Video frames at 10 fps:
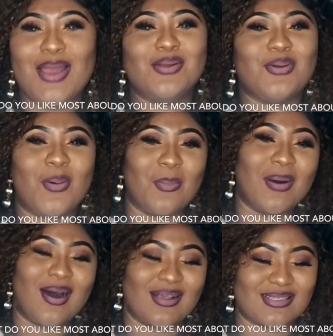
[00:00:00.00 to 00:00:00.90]
No,
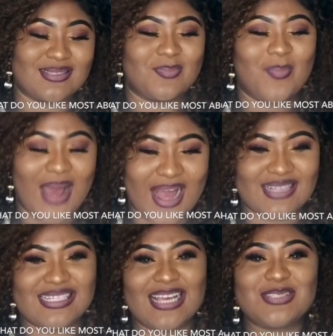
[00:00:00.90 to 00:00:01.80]
pause,
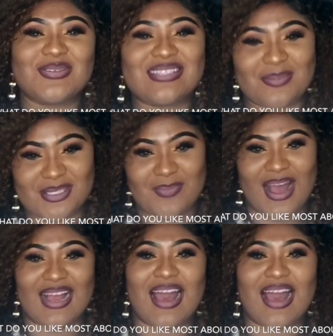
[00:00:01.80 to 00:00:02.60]
back. Take 2 steps back.